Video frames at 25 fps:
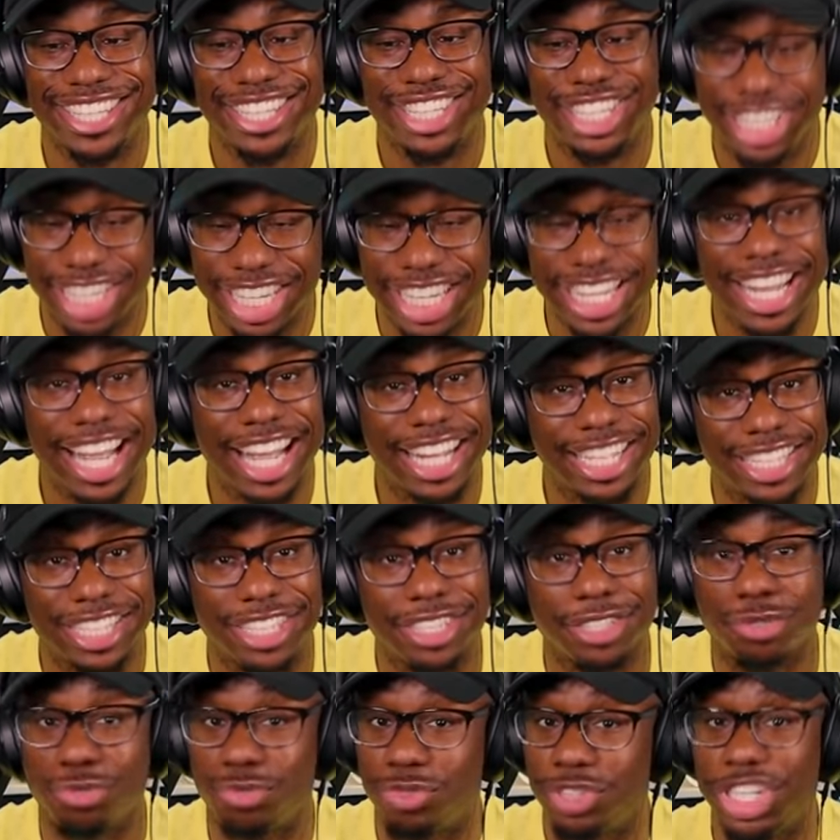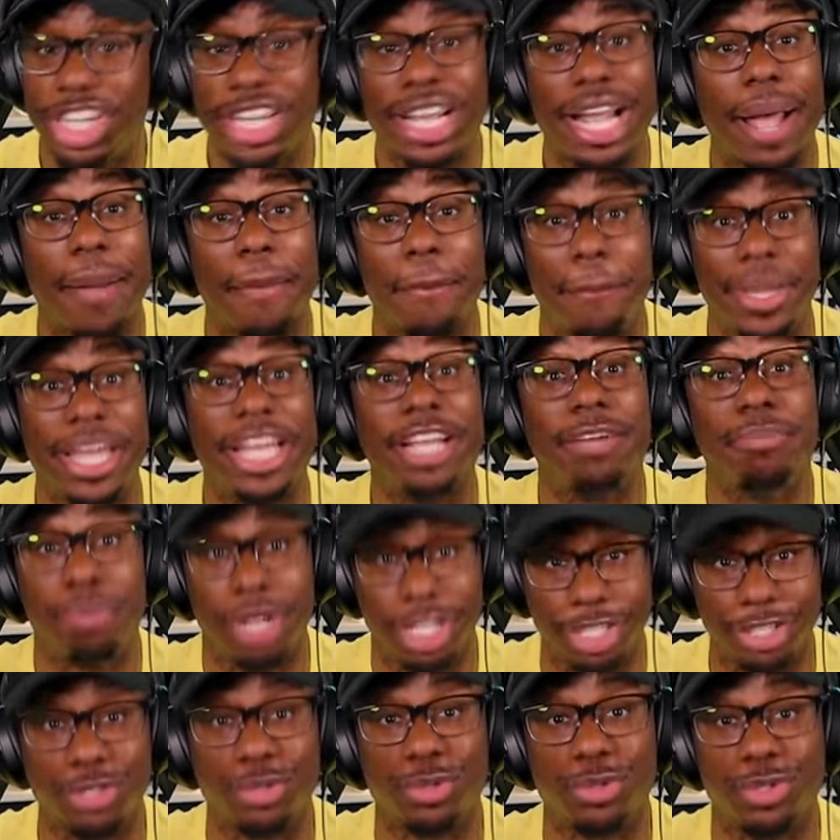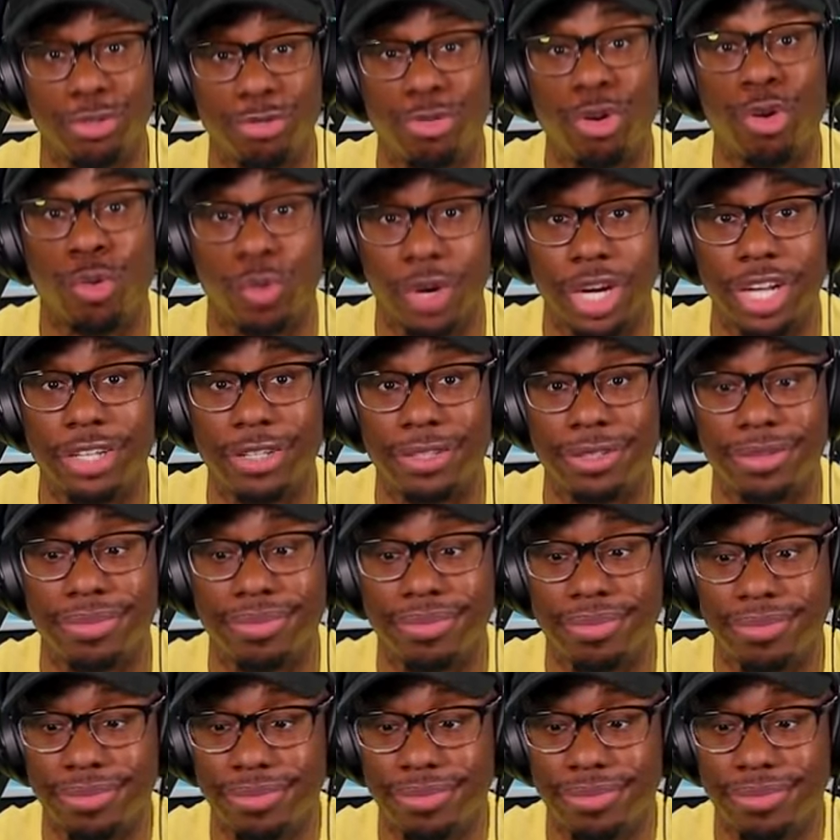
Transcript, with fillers: She got she got big muscles for real.